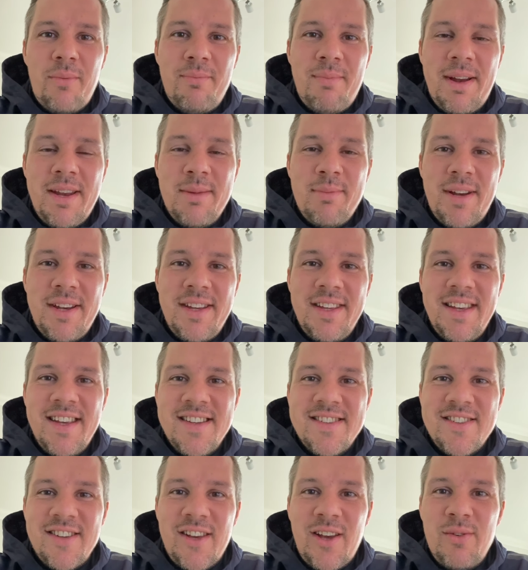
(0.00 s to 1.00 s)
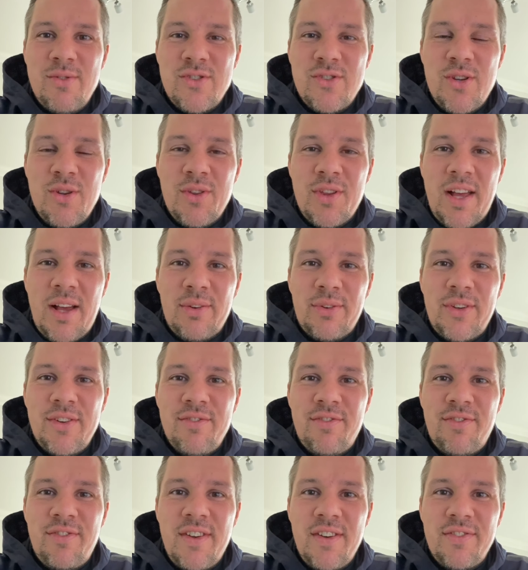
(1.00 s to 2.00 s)
many years ago in
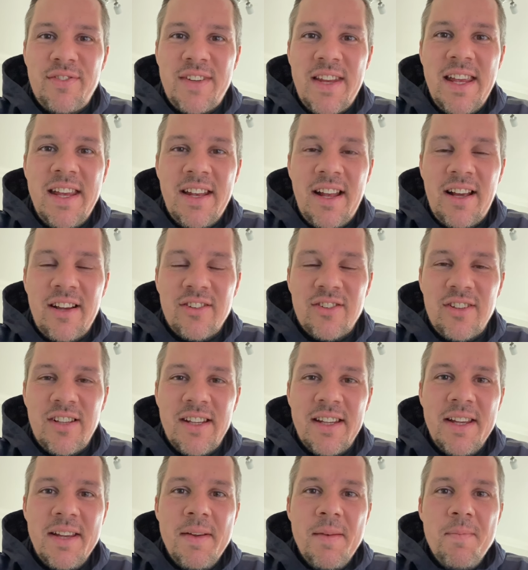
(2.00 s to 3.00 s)
2015 actually.